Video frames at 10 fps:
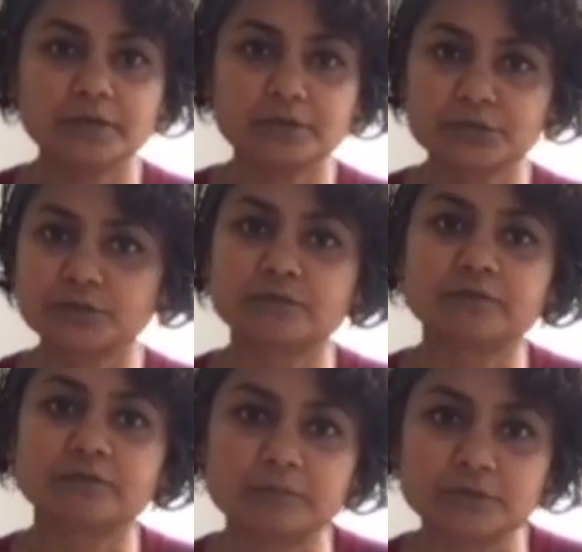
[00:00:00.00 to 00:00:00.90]
addition to
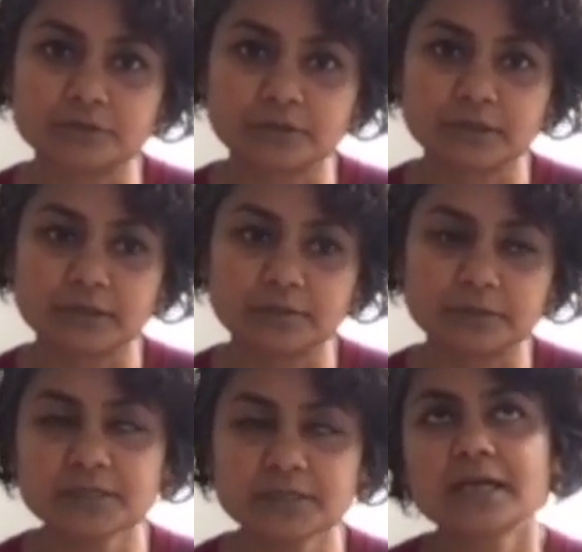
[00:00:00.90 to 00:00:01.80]
pharmaceutical
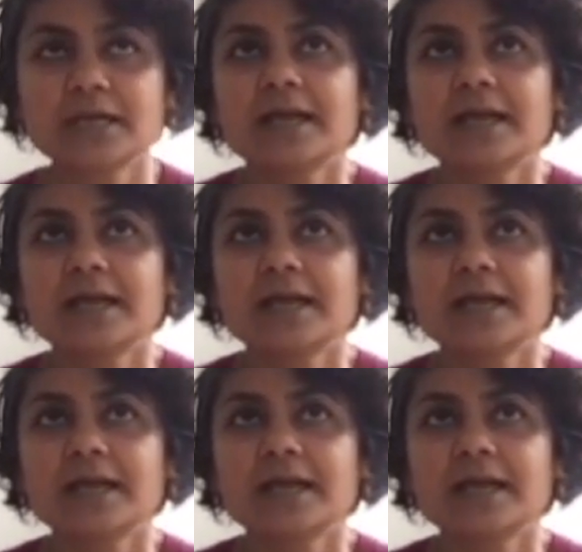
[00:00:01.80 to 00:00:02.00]
companies.